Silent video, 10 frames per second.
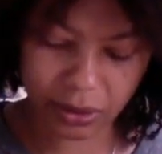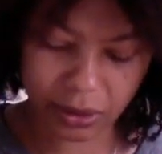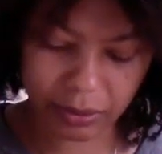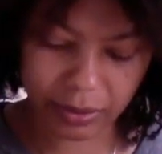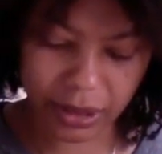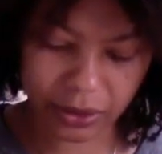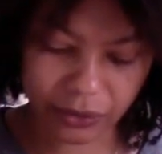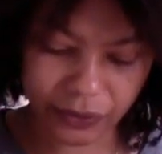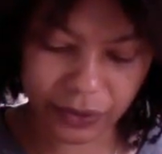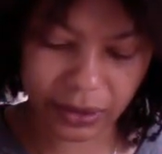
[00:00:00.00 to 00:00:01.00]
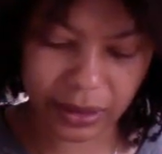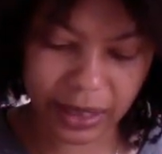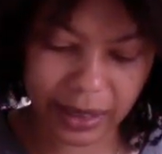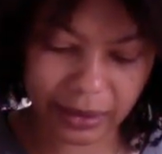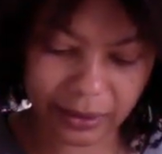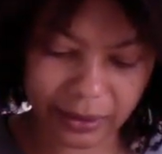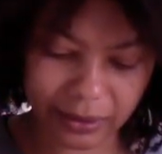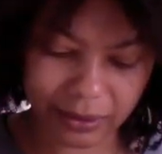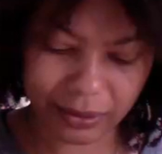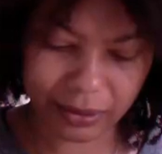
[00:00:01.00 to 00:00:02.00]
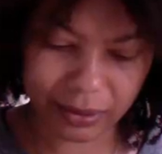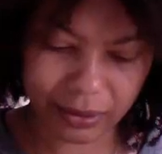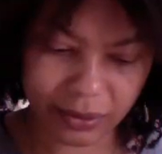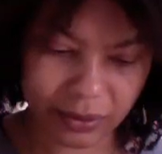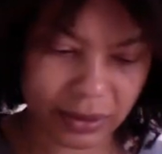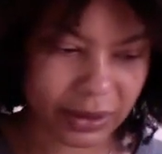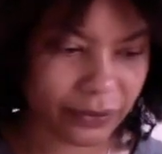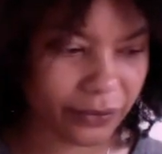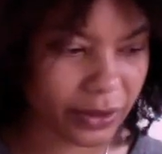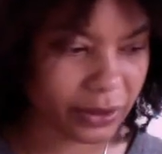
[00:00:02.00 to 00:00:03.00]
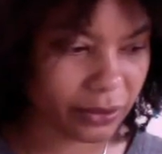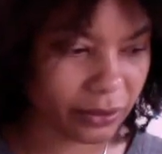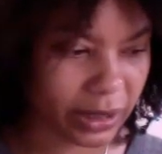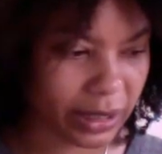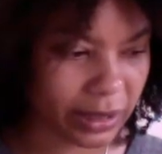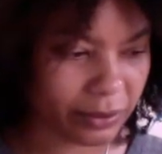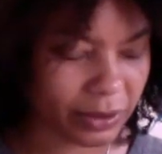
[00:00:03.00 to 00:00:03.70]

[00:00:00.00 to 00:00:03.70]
or make you feel like this victory,